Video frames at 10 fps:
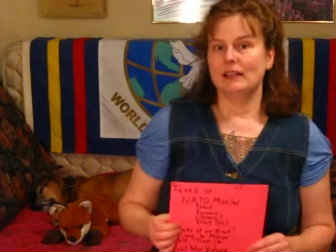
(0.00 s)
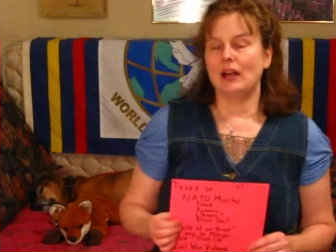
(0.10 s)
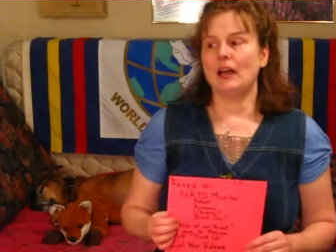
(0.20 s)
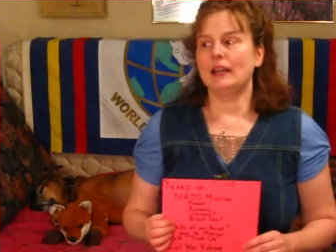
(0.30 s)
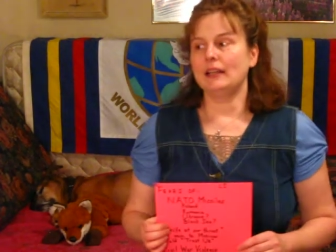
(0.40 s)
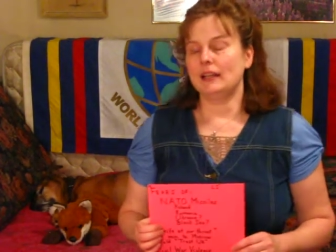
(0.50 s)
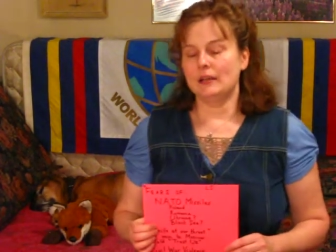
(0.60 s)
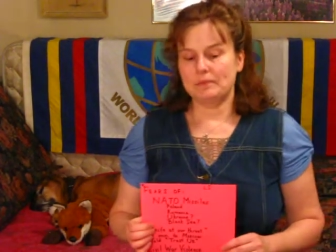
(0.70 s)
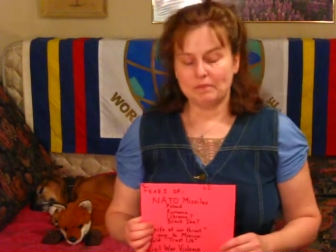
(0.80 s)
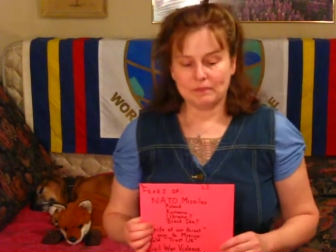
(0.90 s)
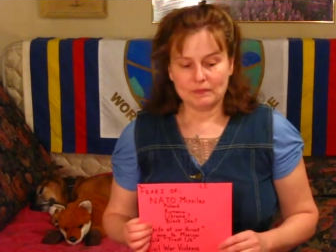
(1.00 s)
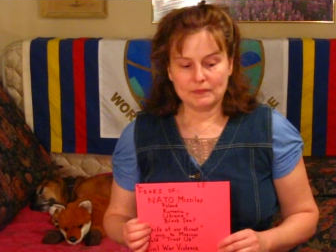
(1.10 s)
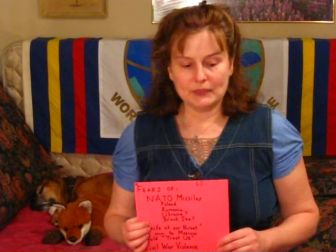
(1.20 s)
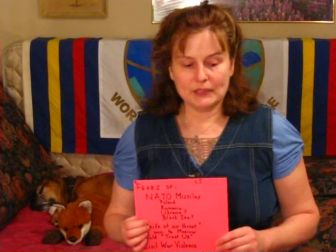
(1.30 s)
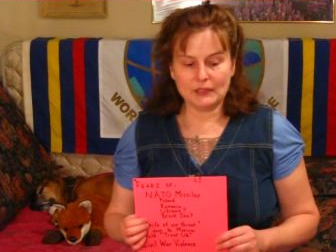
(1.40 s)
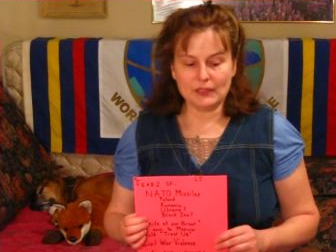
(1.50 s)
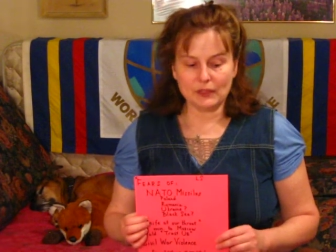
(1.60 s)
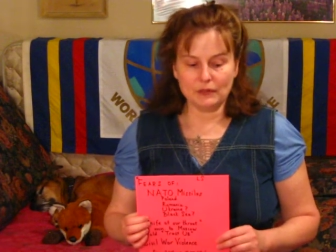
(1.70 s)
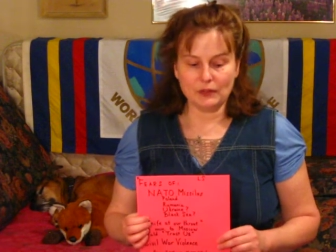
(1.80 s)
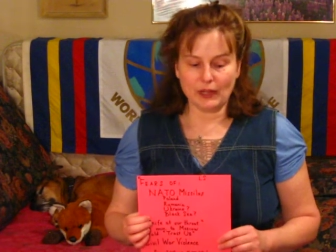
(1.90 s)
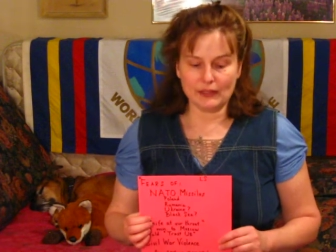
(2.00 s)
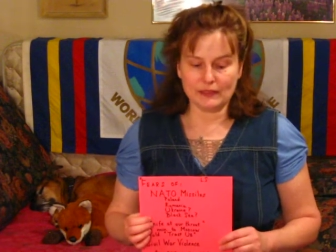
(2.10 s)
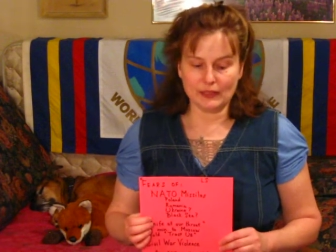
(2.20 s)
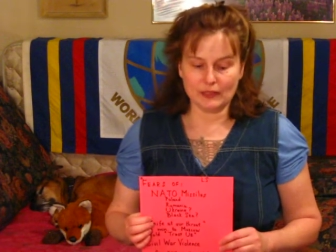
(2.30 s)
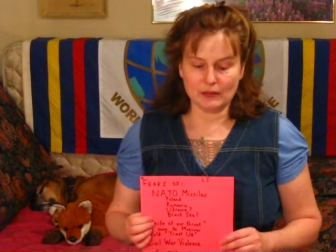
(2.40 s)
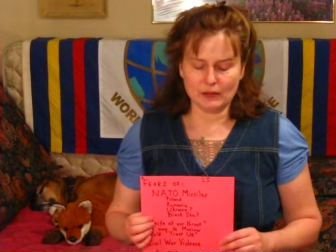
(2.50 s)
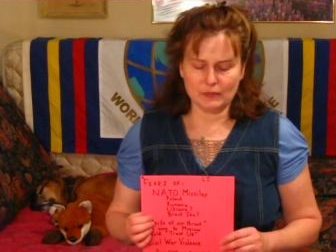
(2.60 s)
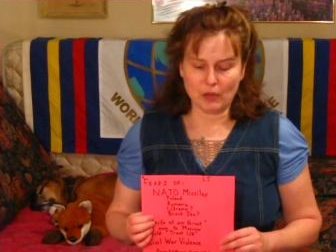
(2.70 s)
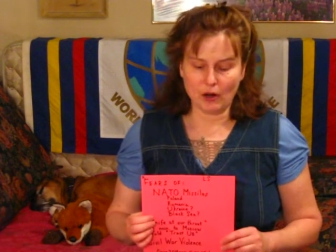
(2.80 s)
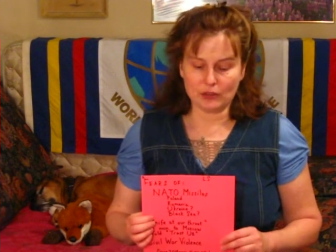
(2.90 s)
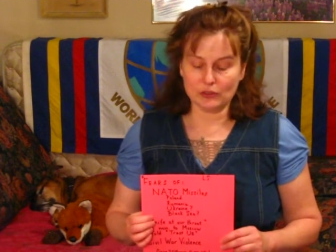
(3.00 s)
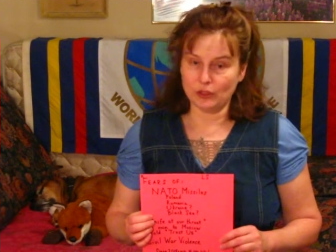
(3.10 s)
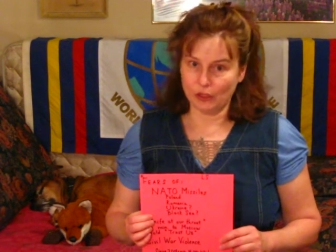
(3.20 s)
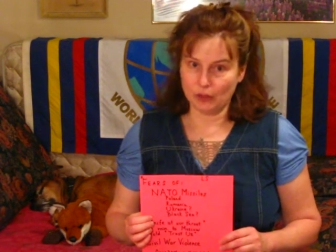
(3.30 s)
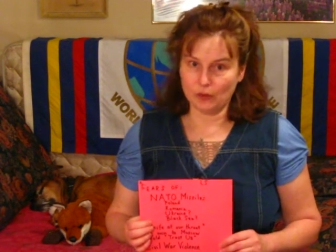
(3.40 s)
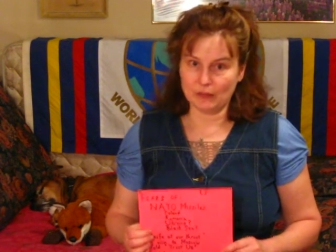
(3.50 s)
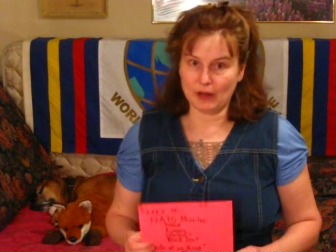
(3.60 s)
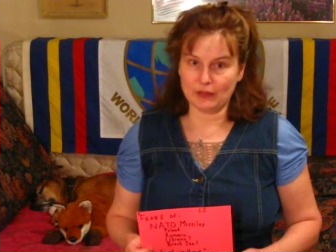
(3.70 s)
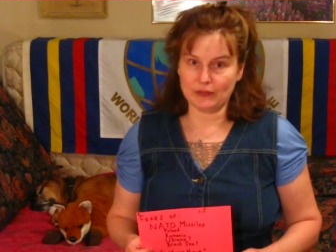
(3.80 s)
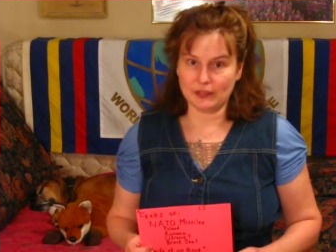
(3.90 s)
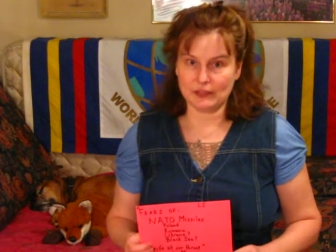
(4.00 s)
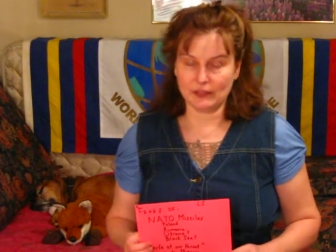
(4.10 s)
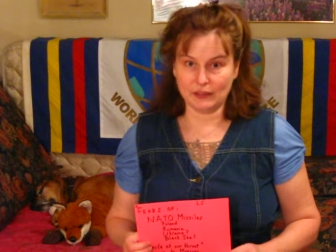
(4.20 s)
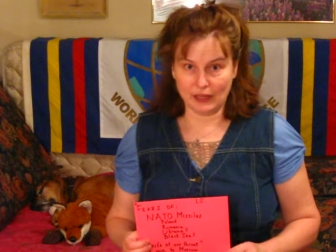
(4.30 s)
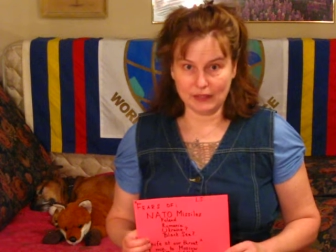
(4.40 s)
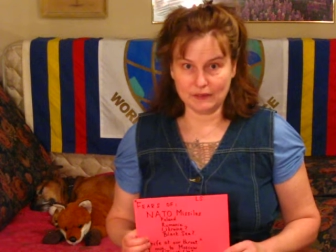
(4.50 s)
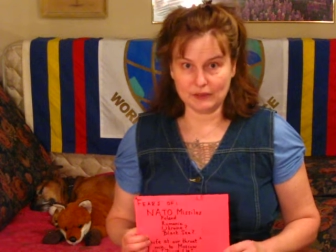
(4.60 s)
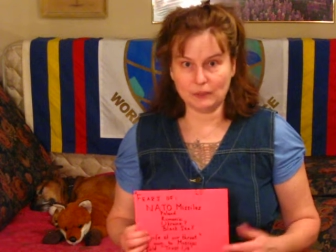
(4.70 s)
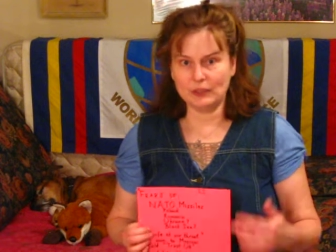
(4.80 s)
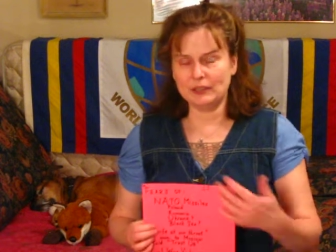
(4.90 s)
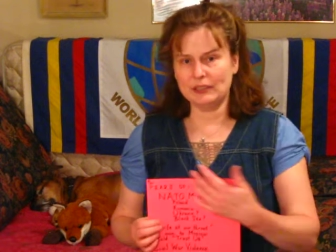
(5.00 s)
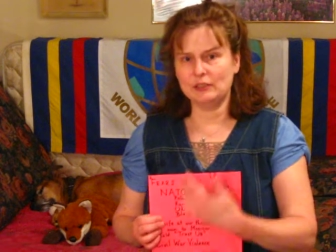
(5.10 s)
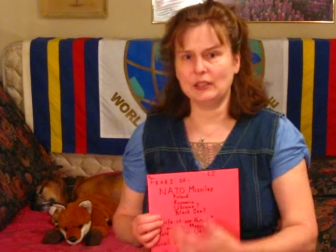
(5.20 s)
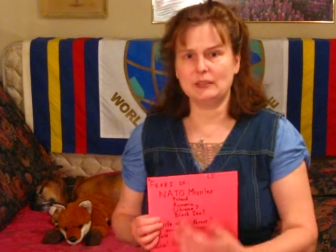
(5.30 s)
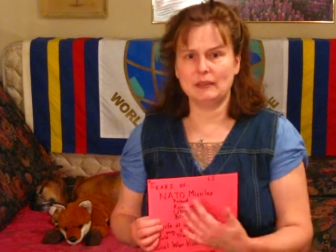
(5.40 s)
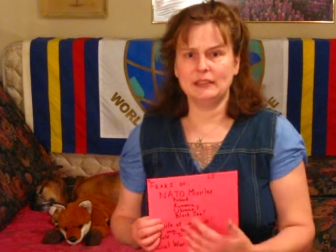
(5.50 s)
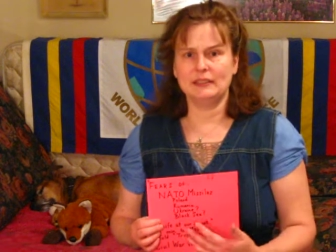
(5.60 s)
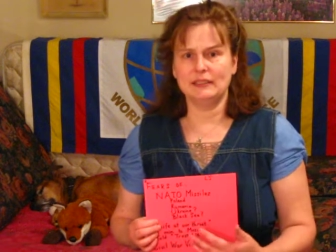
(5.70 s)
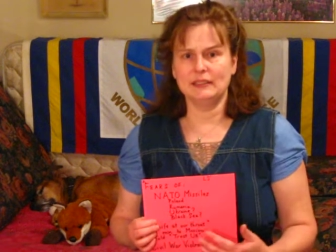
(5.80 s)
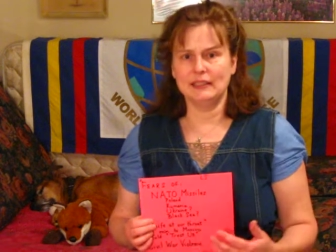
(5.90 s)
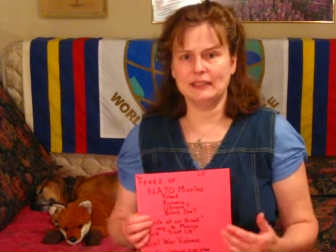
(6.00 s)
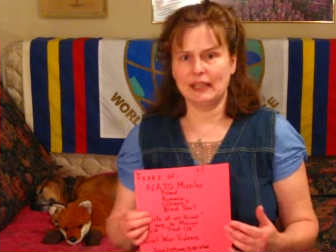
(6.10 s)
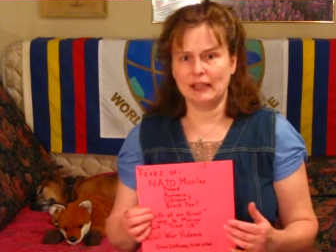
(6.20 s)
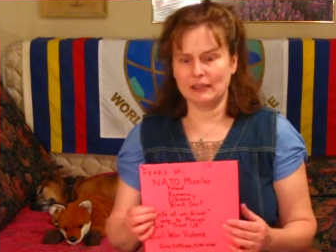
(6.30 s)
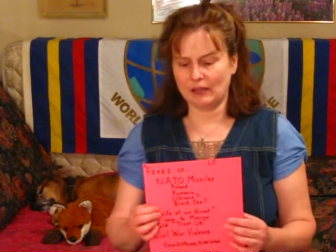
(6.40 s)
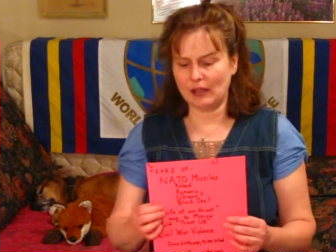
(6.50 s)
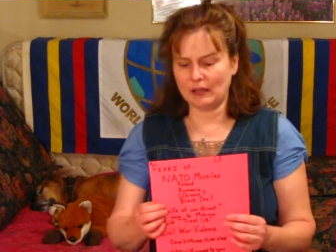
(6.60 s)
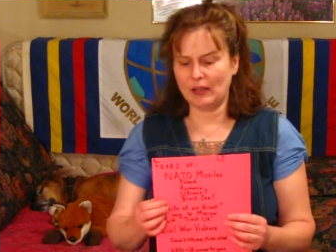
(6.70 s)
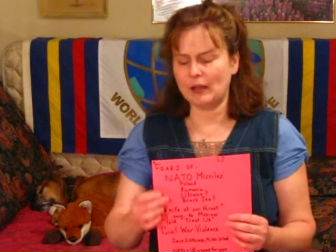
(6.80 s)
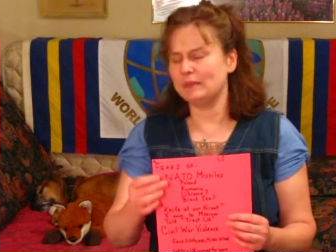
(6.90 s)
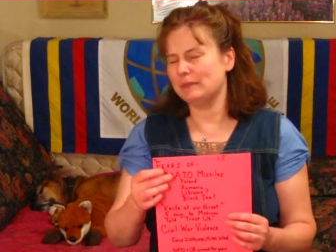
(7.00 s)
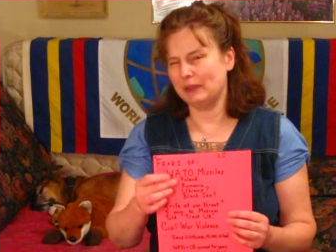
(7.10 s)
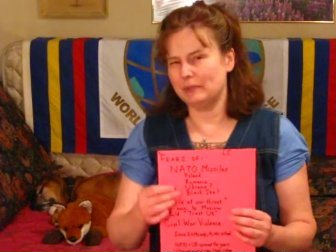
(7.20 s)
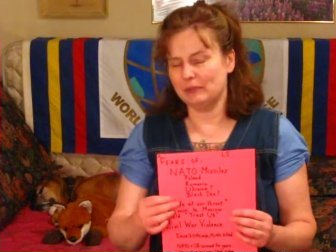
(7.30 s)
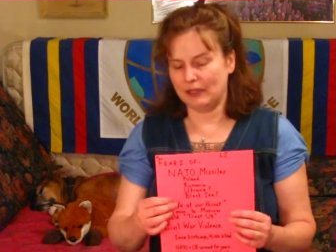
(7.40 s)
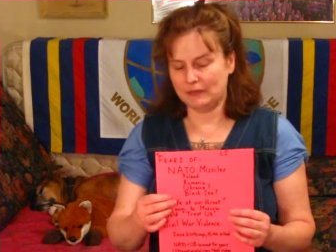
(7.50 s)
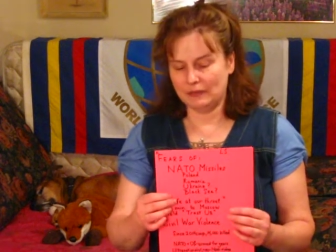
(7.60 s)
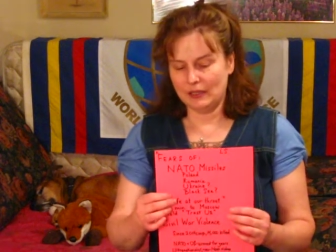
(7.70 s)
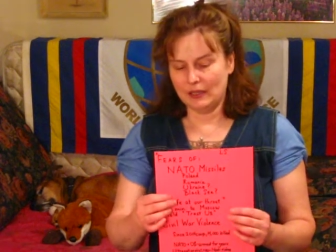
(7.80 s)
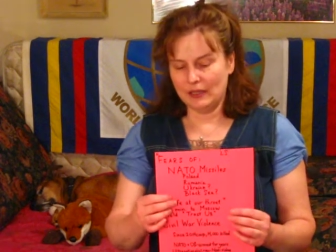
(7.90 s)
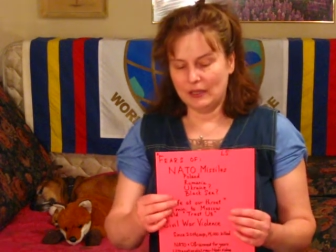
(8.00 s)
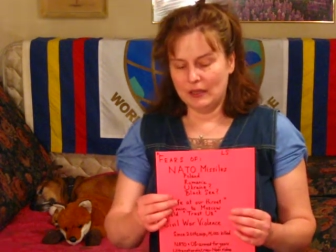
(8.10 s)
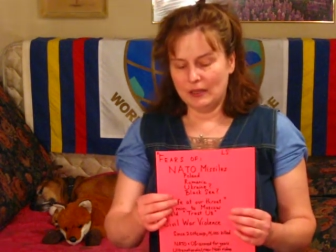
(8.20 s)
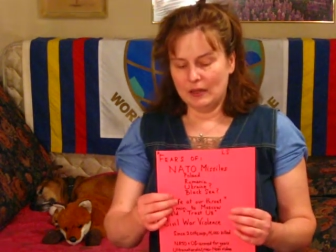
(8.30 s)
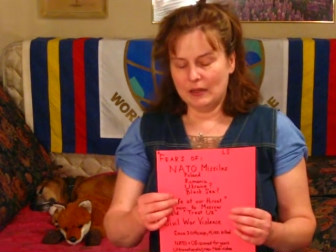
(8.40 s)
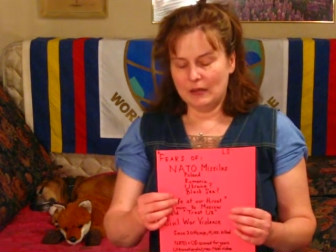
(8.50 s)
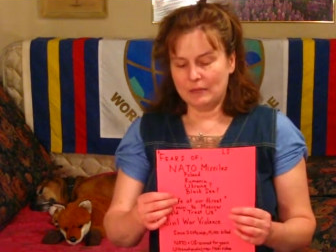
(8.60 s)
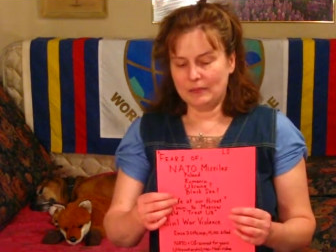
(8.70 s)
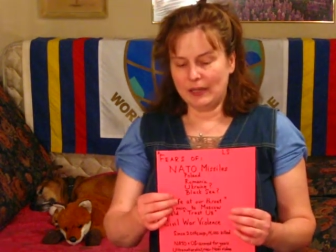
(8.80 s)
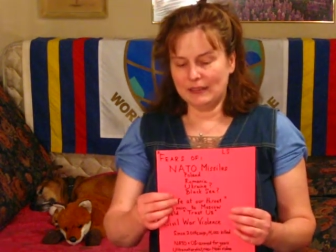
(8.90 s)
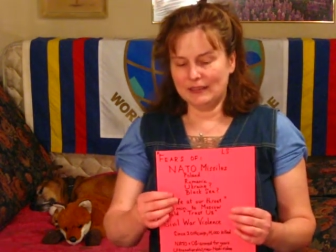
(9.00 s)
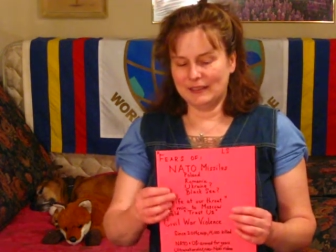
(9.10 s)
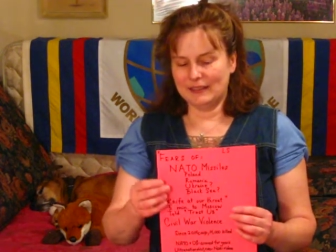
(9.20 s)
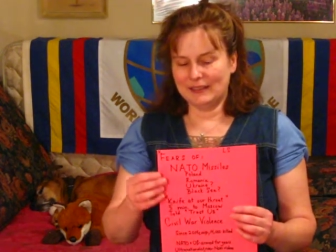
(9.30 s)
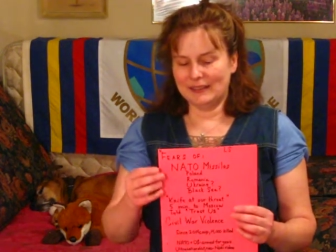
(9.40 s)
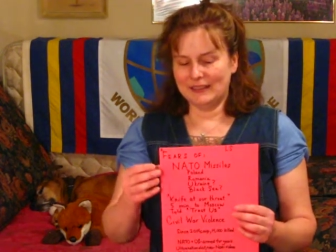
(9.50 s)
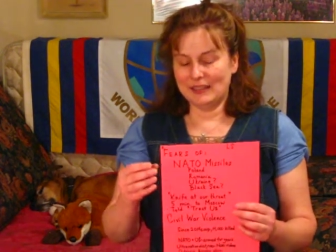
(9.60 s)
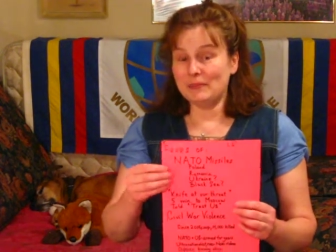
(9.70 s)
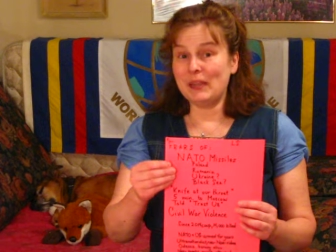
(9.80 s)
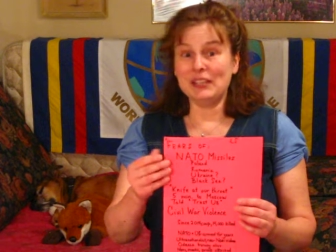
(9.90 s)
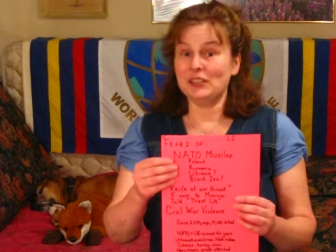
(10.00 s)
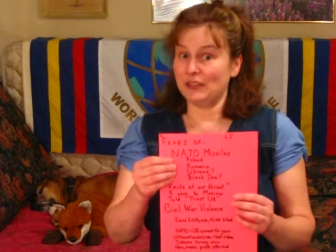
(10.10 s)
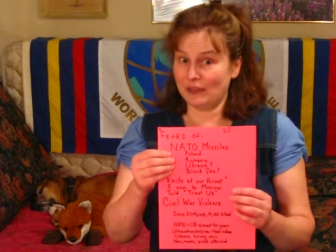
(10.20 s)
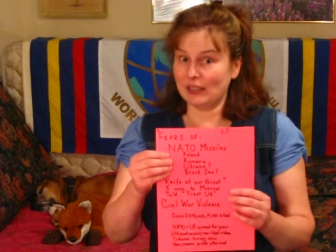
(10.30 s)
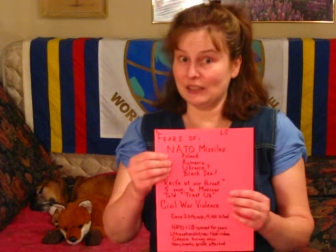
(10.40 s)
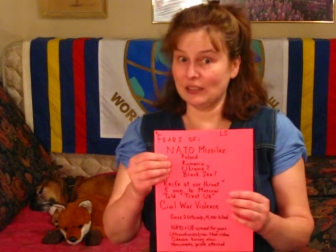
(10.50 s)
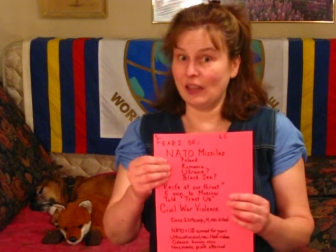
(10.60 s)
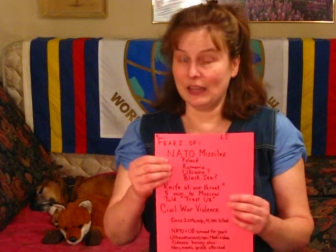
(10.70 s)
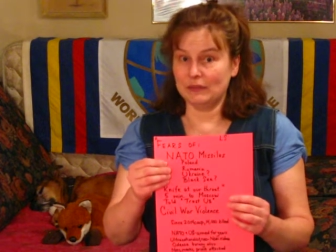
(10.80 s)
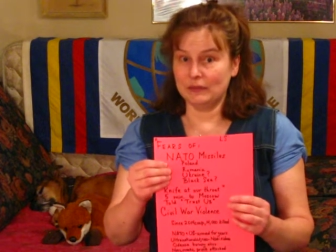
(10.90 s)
I did a few essays in part 2 about threats to life. So we already talked about this in detail. I'll be very brief. But major threat to life.